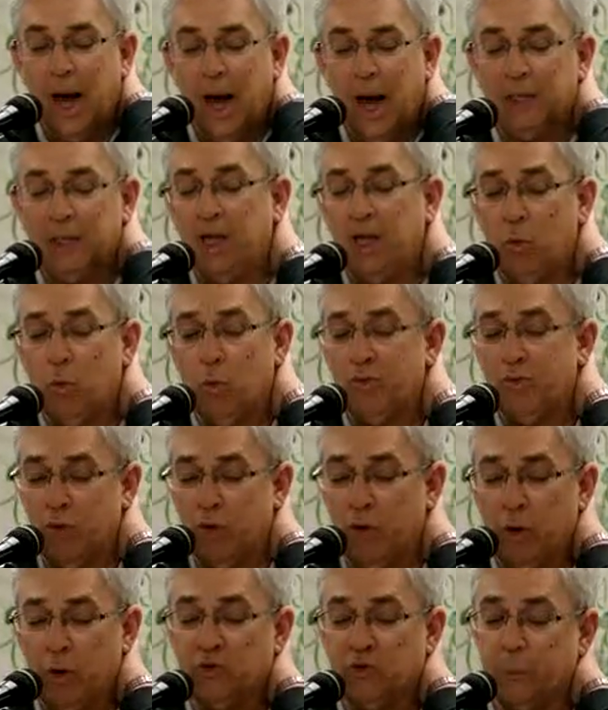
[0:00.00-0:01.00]
I deal with
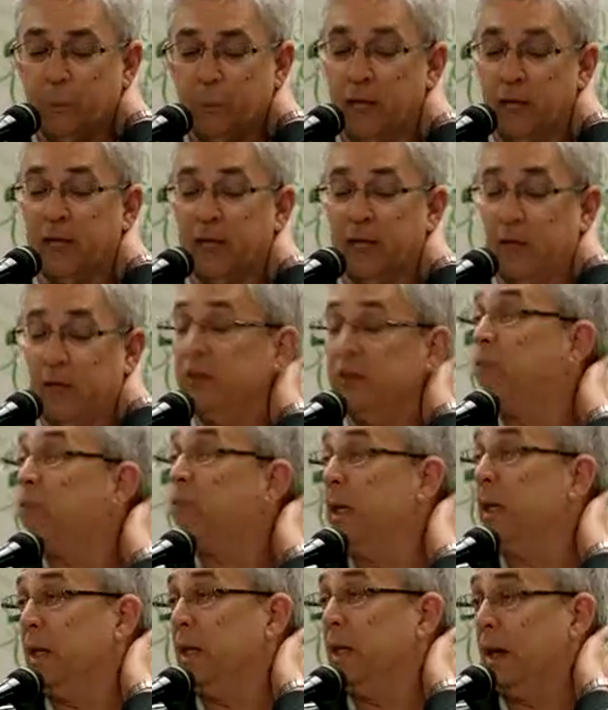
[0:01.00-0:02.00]
Focus Mailing and List
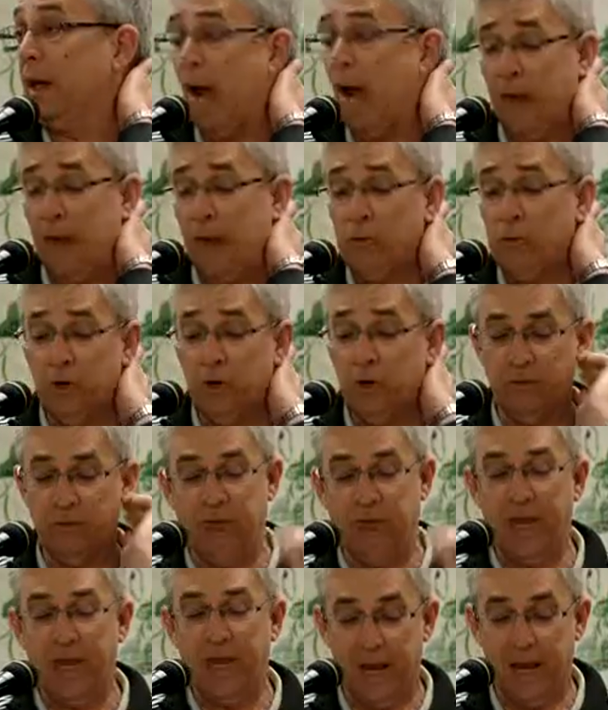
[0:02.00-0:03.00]
Mailing. I don't know if
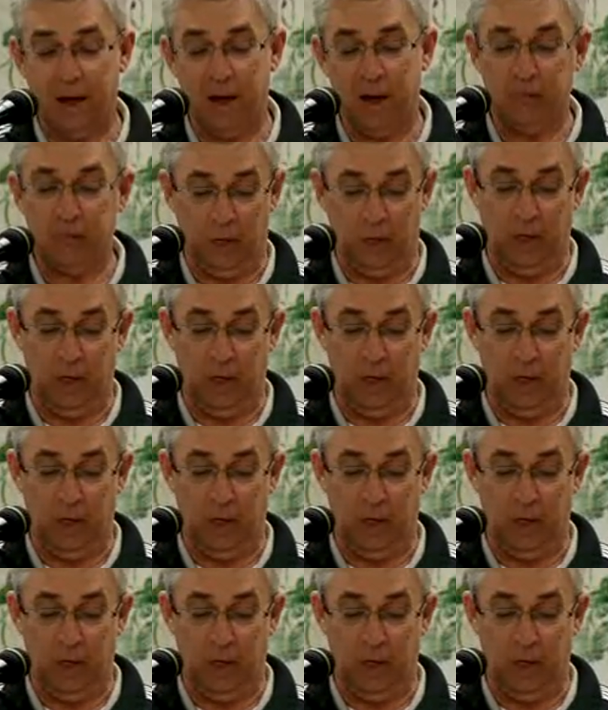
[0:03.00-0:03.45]
they have